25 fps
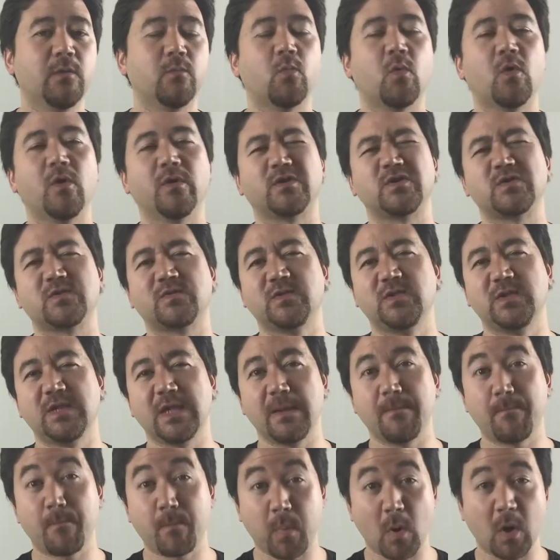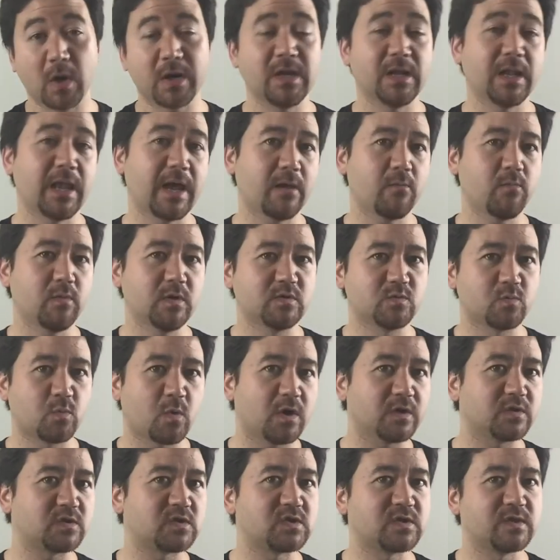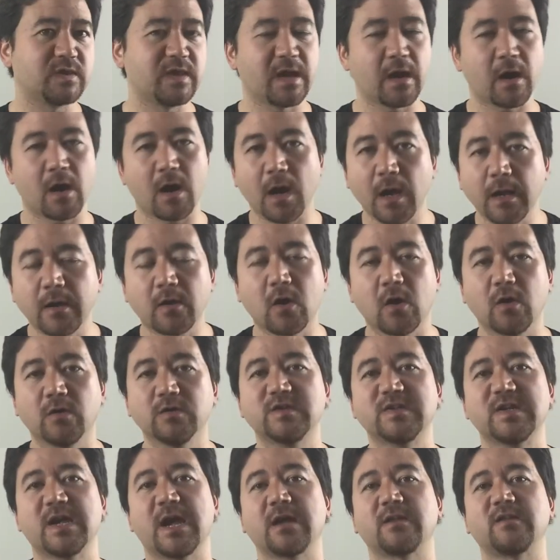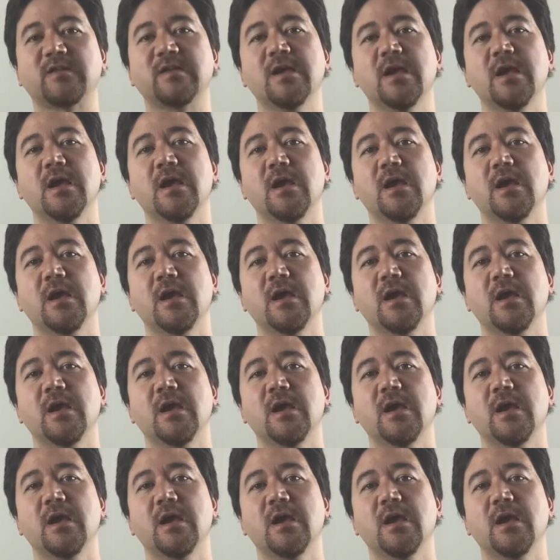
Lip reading: watch their body language, watch their eye contact,